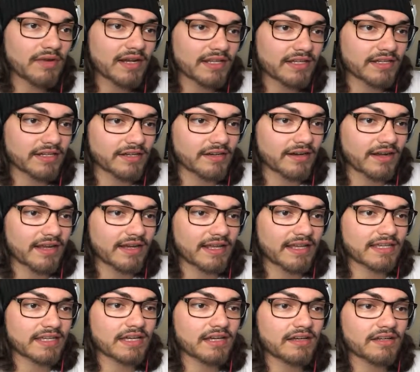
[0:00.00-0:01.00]
right here, and
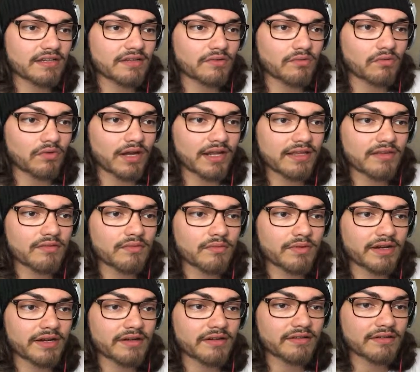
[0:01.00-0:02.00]
I cut it right
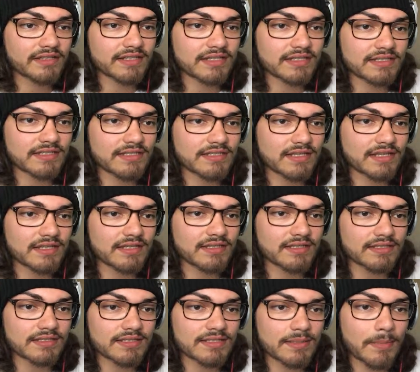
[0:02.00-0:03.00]
where he
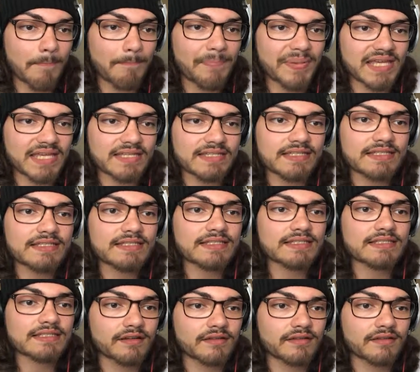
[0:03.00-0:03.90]
says is.